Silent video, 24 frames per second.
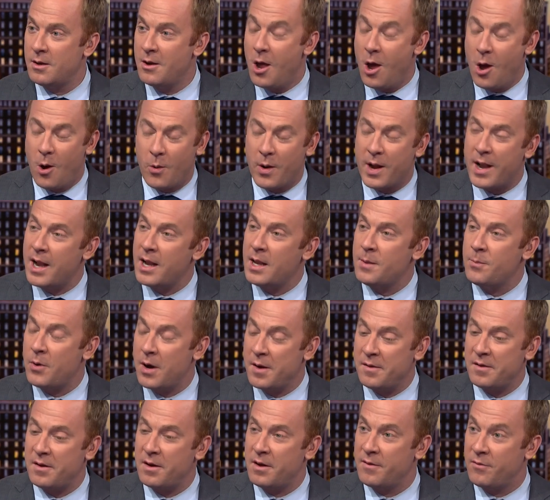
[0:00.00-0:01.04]
No, and any
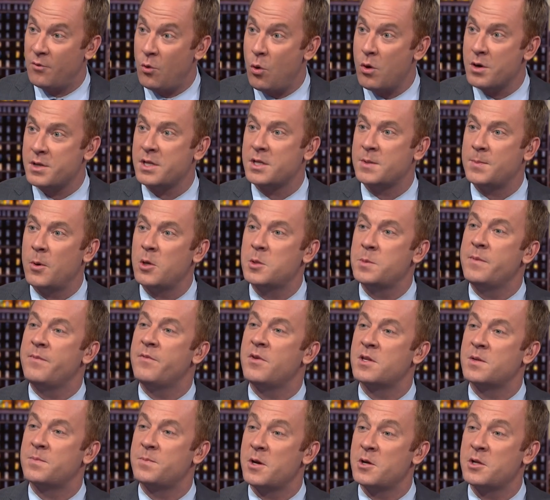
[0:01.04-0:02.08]
president, of course, is supposed to be,
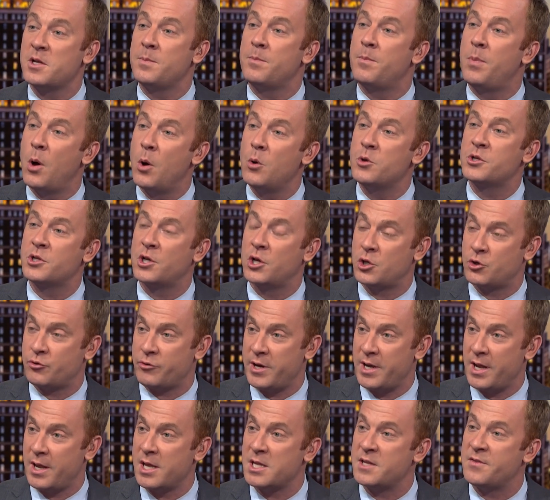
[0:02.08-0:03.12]
especially post
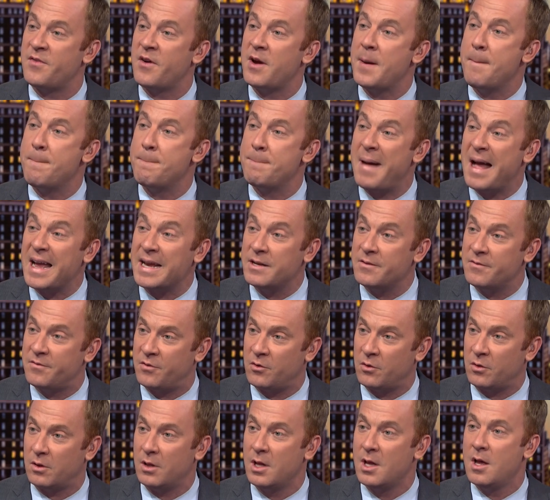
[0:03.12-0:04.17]
Katrina, is very
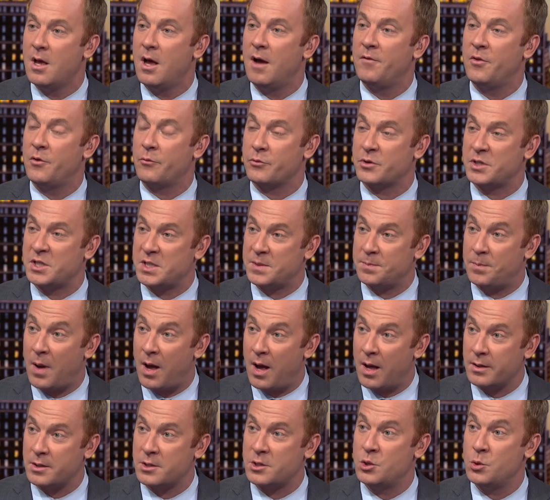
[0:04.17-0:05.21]
mindful of the
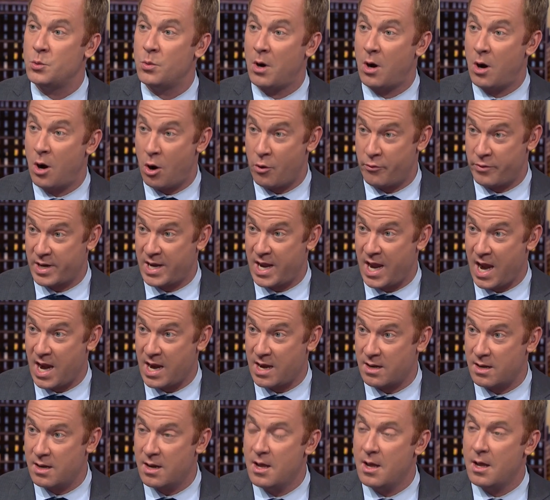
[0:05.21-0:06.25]
response to a hurricane.
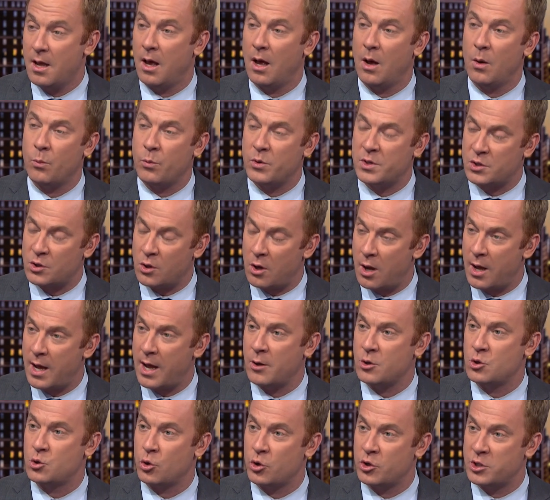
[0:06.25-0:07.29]
Uh, we saw
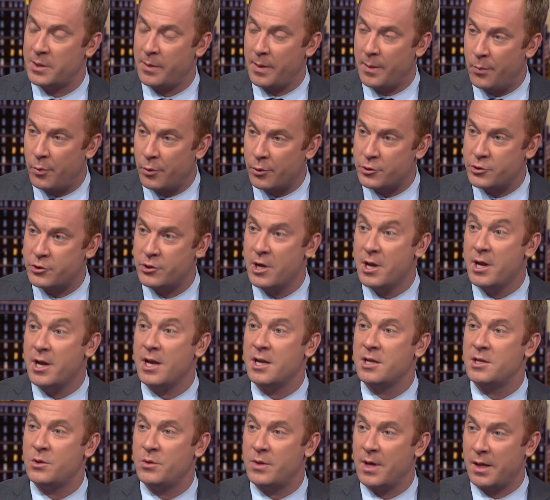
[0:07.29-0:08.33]
how George W. Bush
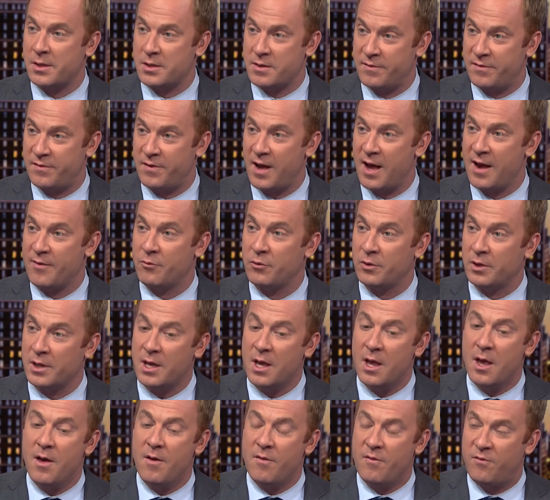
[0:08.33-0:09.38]
in 2005 really
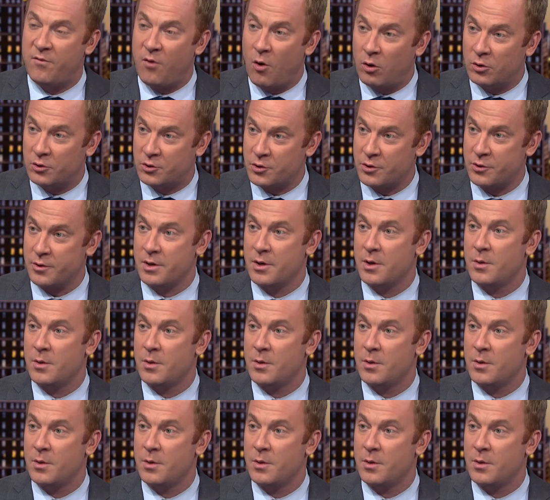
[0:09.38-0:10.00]
faltered.